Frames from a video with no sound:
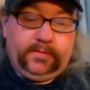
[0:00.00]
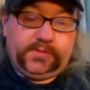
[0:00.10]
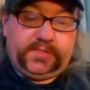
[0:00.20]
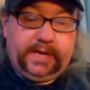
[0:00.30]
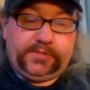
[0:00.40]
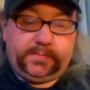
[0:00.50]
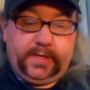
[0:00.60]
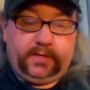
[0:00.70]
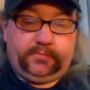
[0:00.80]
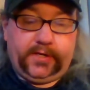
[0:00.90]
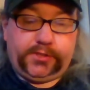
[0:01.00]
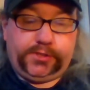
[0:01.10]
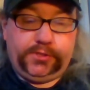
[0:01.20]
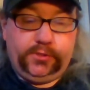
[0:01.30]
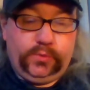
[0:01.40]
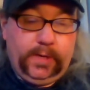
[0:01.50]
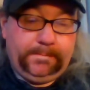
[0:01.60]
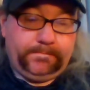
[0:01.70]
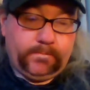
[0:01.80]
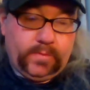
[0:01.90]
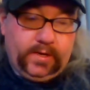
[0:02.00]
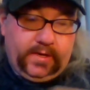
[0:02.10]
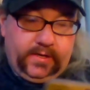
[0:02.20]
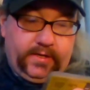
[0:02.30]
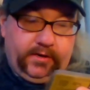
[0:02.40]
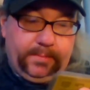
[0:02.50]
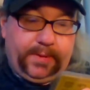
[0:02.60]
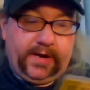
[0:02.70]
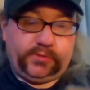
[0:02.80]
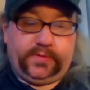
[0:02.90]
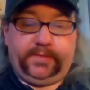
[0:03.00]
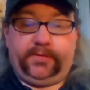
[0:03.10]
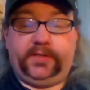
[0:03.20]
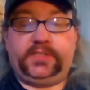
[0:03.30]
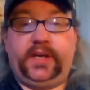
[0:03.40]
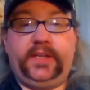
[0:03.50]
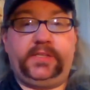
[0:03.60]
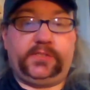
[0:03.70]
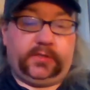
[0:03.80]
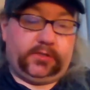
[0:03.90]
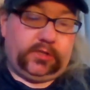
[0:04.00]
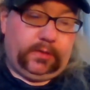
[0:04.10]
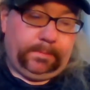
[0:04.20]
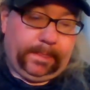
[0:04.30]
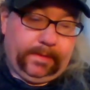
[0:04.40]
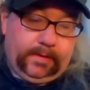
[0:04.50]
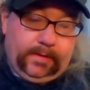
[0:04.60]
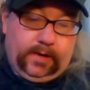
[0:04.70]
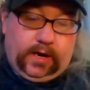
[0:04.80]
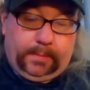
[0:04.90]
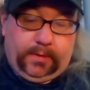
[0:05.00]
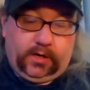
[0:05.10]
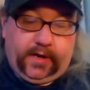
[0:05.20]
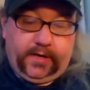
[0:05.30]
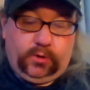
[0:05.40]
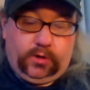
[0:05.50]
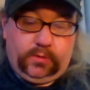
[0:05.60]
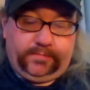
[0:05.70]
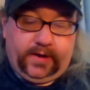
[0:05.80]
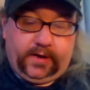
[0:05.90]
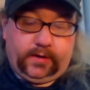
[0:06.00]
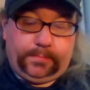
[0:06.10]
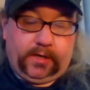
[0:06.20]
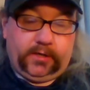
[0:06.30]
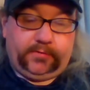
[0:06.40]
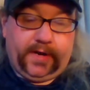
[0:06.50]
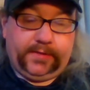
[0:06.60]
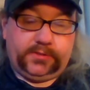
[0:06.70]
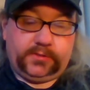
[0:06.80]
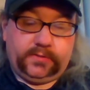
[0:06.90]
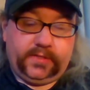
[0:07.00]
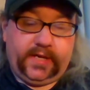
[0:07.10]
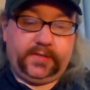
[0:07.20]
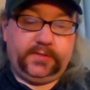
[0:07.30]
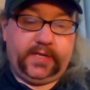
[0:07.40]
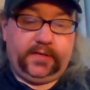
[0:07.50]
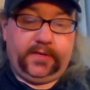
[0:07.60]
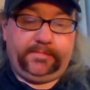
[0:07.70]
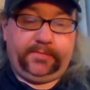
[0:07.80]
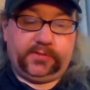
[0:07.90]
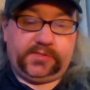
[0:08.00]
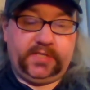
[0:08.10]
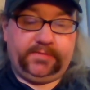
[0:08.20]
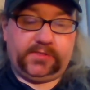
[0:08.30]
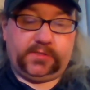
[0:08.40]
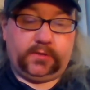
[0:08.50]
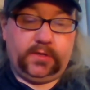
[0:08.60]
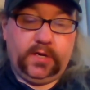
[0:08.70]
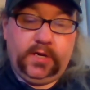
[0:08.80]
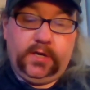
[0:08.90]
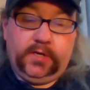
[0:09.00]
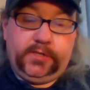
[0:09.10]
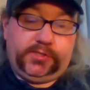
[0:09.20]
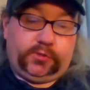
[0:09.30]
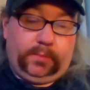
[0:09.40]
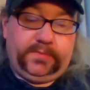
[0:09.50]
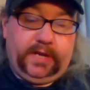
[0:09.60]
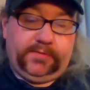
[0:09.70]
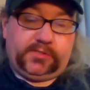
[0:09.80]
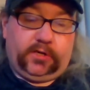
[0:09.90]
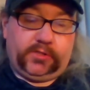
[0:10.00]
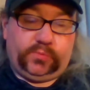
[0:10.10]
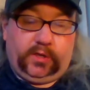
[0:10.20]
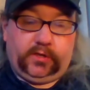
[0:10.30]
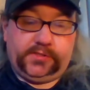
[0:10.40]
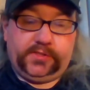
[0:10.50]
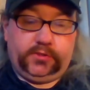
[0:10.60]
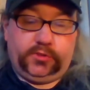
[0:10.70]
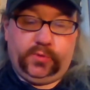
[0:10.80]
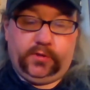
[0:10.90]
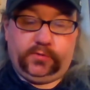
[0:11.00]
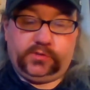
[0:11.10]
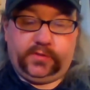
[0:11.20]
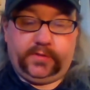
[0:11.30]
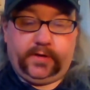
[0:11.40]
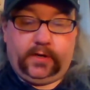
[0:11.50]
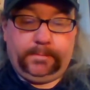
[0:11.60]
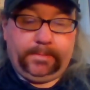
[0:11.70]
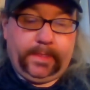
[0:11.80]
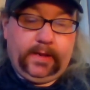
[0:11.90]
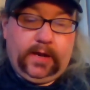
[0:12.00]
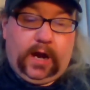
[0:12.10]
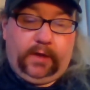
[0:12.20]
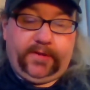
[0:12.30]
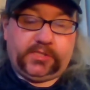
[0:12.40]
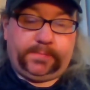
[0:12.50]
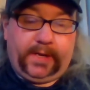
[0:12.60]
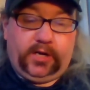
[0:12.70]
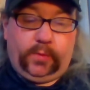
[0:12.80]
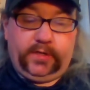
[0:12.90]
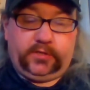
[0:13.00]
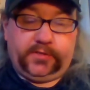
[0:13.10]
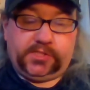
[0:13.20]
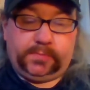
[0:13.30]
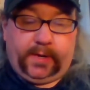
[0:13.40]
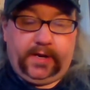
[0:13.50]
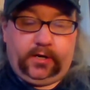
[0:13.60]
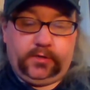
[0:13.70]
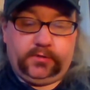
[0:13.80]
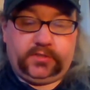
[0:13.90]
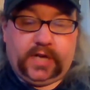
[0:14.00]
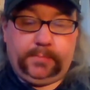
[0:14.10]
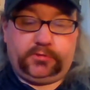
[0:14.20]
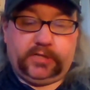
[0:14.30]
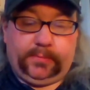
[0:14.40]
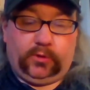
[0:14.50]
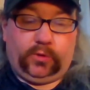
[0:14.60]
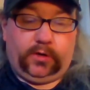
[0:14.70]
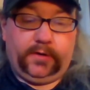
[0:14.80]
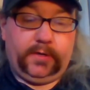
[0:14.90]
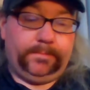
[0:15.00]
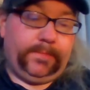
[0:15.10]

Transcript: There's Dave Schmidt, Rick Schu, Gary Pettis with a very tiny signature. Uh, Mark Eichhorn, we've got uh, Mark Grant, Ken Dayley, Phil Stephenson, Storm Davis, Curtis Wilkerson, two of those in there. Uh, I've got Spike Owen, Chris Speier, Tom Trebelhorn,